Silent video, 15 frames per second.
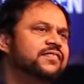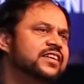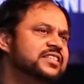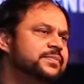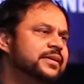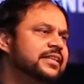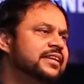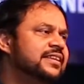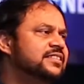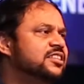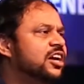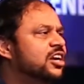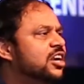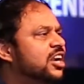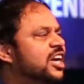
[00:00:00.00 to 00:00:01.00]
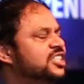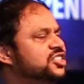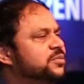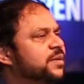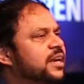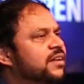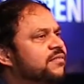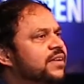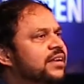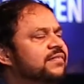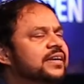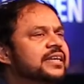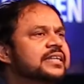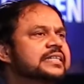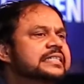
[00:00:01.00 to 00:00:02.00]
My first brother is Dr. Rajkumar
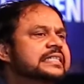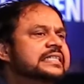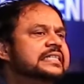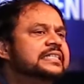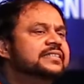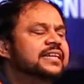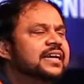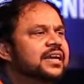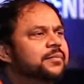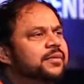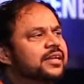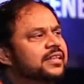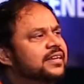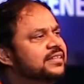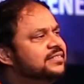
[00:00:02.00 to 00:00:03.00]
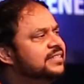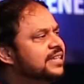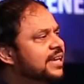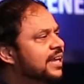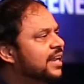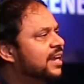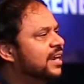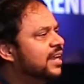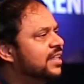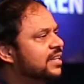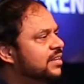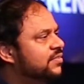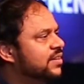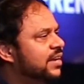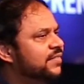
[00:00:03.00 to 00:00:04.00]
of Velvet. Second brother is C.K.
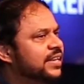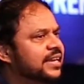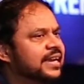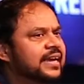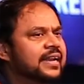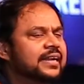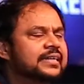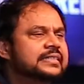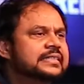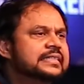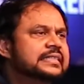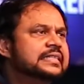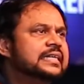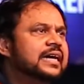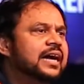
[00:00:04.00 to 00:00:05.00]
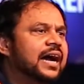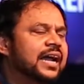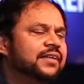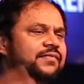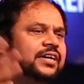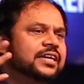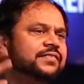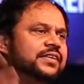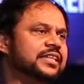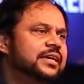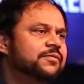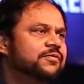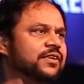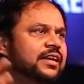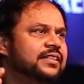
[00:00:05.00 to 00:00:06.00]
Ranganathan of Kevin Care. I
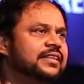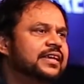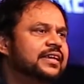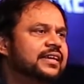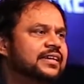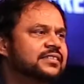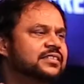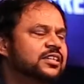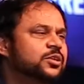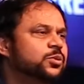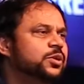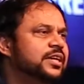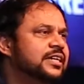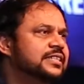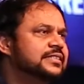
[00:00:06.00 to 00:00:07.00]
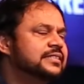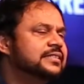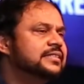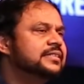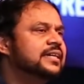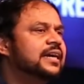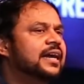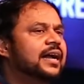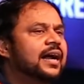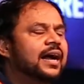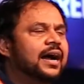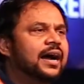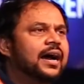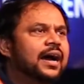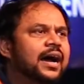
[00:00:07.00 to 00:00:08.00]
worked with them for 3 years and 2 years.
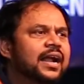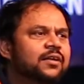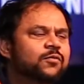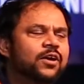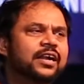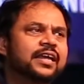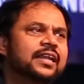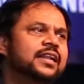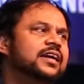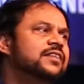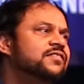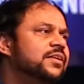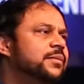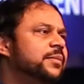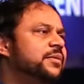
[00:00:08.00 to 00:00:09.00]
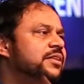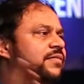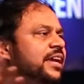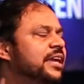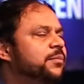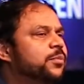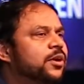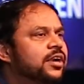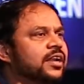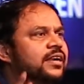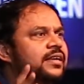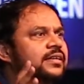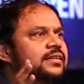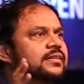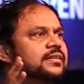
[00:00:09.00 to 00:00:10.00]
And what I learned from them is very
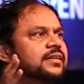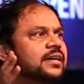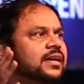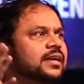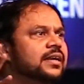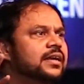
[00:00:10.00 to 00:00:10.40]
important.